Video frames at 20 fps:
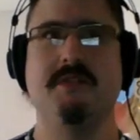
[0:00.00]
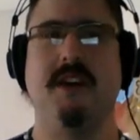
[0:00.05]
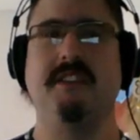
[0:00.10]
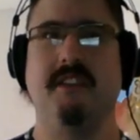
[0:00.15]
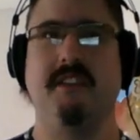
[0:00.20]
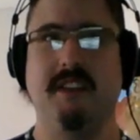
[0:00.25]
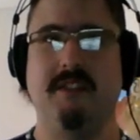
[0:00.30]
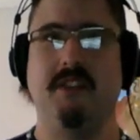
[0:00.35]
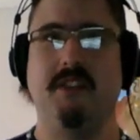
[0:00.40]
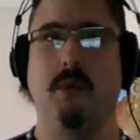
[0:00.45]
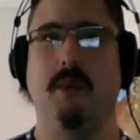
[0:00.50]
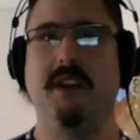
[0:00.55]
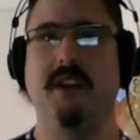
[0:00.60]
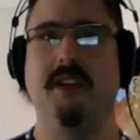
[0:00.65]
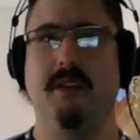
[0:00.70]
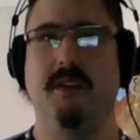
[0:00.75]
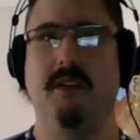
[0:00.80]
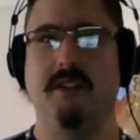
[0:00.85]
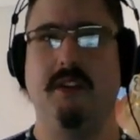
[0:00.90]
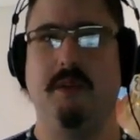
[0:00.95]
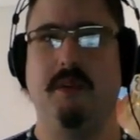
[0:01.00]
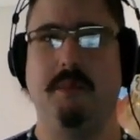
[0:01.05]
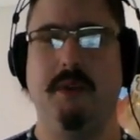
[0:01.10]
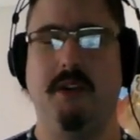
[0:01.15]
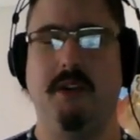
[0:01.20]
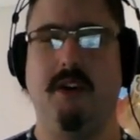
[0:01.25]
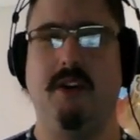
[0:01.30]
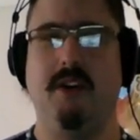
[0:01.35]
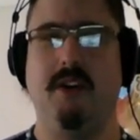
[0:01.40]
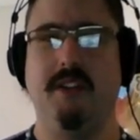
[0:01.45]
so I had to leave the windows
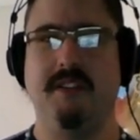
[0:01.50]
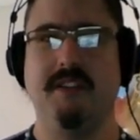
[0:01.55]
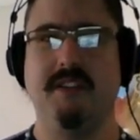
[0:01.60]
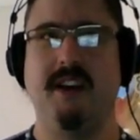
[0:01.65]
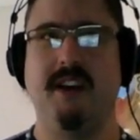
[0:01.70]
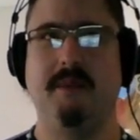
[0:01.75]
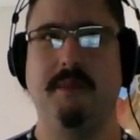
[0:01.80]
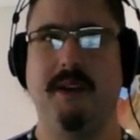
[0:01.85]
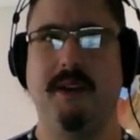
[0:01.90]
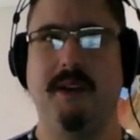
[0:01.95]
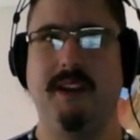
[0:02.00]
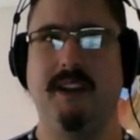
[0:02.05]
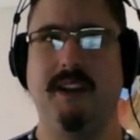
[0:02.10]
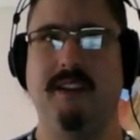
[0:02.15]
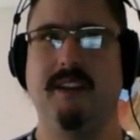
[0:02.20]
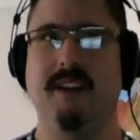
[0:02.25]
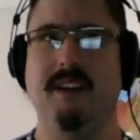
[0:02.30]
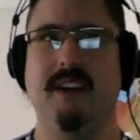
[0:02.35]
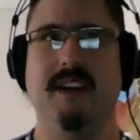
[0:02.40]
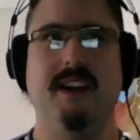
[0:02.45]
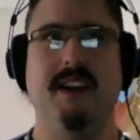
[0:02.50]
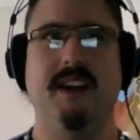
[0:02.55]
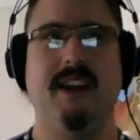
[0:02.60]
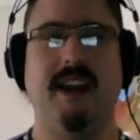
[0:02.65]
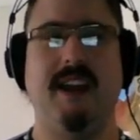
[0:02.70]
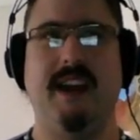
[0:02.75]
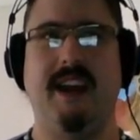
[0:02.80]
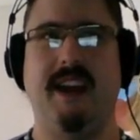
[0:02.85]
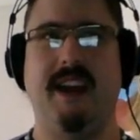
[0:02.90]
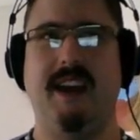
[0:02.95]
open all the time in it.
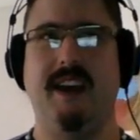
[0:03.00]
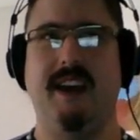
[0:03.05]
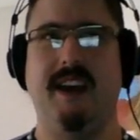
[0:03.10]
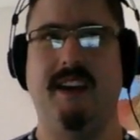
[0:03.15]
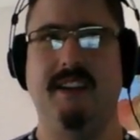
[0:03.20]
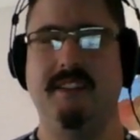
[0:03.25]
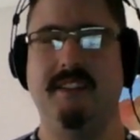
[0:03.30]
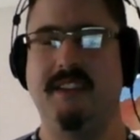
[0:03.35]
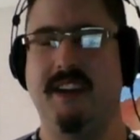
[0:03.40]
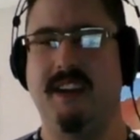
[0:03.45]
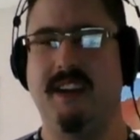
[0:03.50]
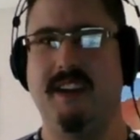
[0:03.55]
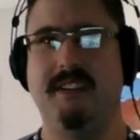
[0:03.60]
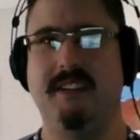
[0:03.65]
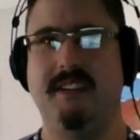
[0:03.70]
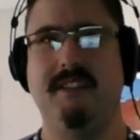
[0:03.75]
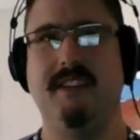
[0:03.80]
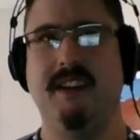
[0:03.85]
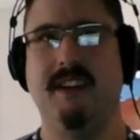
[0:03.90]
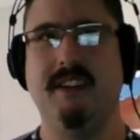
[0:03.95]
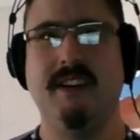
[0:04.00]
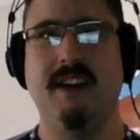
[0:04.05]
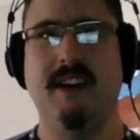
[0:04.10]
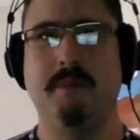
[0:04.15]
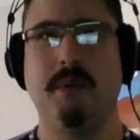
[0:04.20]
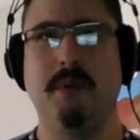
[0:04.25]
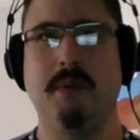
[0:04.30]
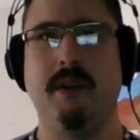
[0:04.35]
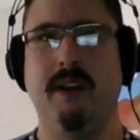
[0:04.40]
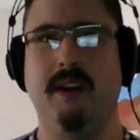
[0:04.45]
And it
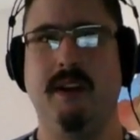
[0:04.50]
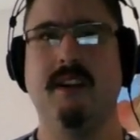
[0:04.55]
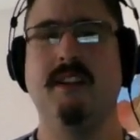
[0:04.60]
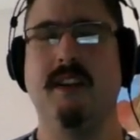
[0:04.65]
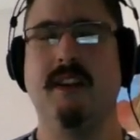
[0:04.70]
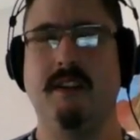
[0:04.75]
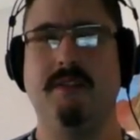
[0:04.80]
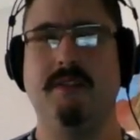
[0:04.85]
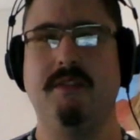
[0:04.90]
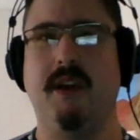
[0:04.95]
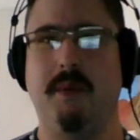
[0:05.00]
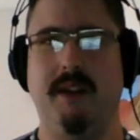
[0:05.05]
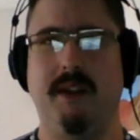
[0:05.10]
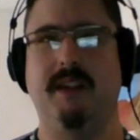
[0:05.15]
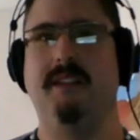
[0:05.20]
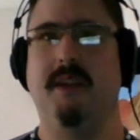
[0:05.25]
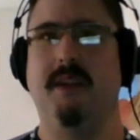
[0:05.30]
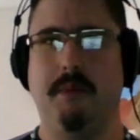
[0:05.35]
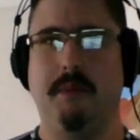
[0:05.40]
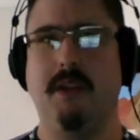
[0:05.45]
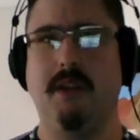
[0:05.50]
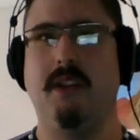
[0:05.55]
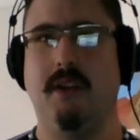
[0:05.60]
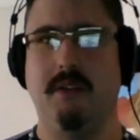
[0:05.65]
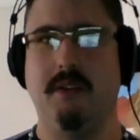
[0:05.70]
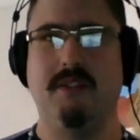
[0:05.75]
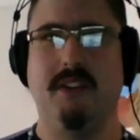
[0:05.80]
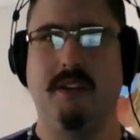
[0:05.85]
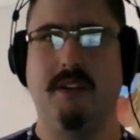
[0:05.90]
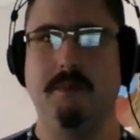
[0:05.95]
got pretty ugly if I would end up
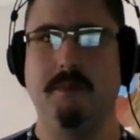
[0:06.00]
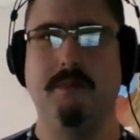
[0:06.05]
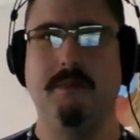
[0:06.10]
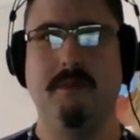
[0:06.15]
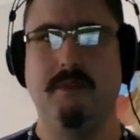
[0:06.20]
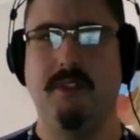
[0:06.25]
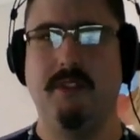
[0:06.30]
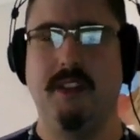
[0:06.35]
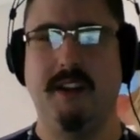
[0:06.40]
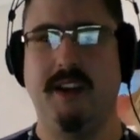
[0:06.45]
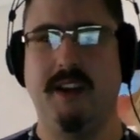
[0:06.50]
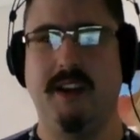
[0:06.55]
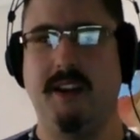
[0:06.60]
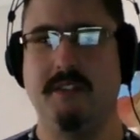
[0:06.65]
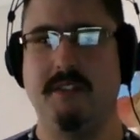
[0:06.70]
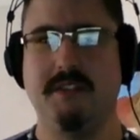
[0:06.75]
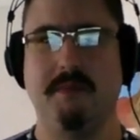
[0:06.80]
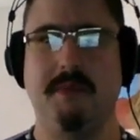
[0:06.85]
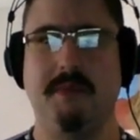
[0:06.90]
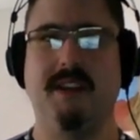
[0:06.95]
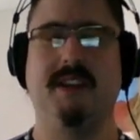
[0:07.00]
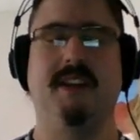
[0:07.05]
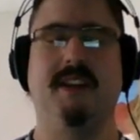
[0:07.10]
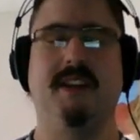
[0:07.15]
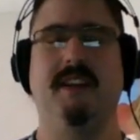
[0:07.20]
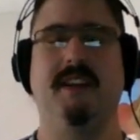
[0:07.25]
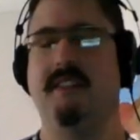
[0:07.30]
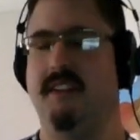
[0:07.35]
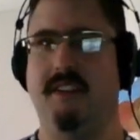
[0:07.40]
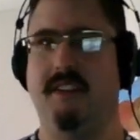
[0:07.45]
closing them for the night or something. I'd
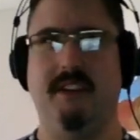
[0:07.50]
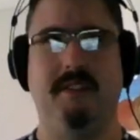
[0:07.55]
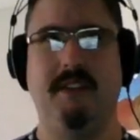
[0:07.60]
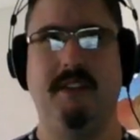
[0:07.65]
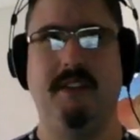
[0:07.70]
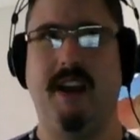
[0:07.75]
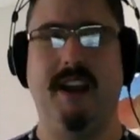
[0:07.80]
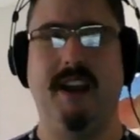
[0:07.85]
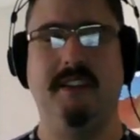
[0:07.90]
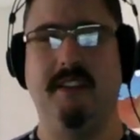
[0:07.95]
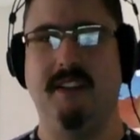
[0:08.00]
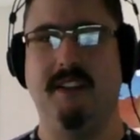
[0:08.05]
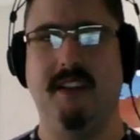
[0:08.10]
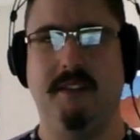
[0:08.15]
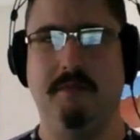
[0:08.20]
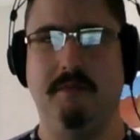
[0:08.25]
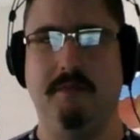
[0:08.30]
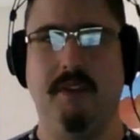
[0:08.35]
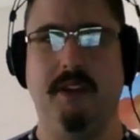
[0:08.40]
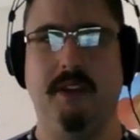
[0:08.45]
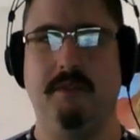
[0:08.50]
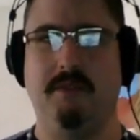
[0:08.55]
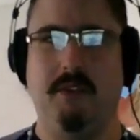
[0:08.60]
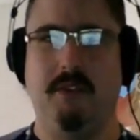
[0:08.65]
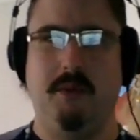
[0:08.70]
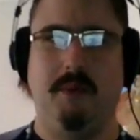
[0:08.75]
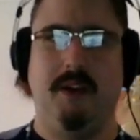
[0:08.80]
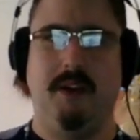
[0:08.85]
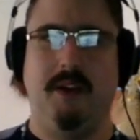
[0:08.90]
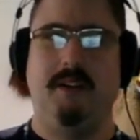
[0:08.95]
get in there, and I had to let it vent
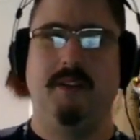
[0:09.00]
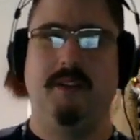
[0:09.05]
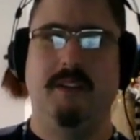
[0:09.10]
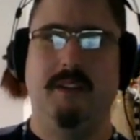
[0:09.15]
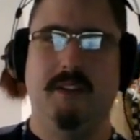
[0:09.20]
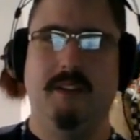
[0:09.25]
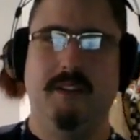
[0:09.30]
for a while.